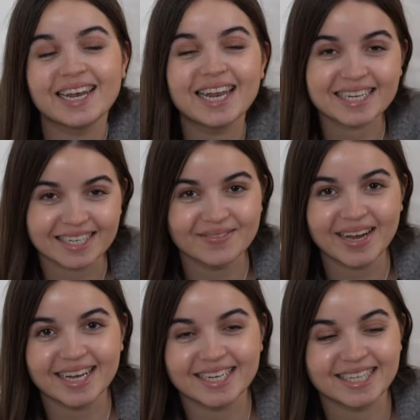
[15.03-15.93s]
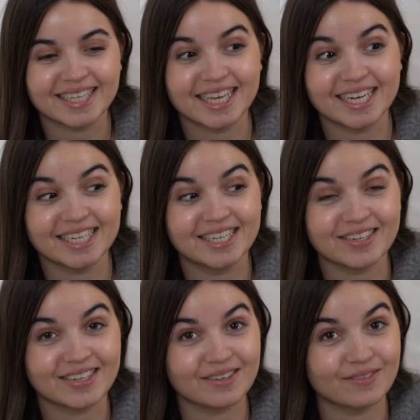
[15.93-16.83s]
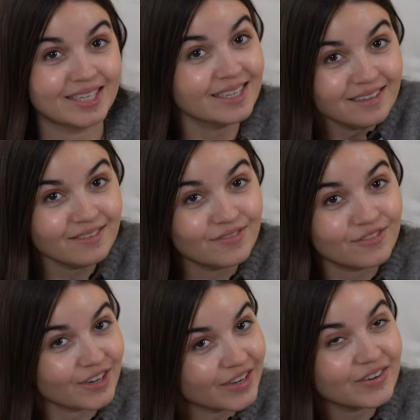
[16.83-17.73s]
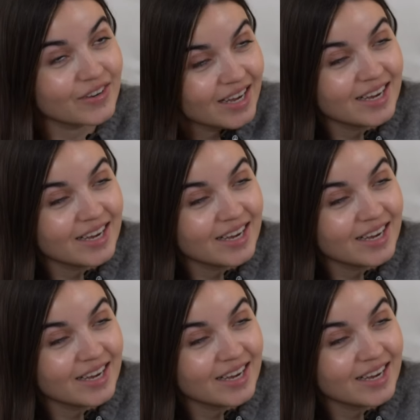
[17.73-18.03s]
luxury bags that I just received for you.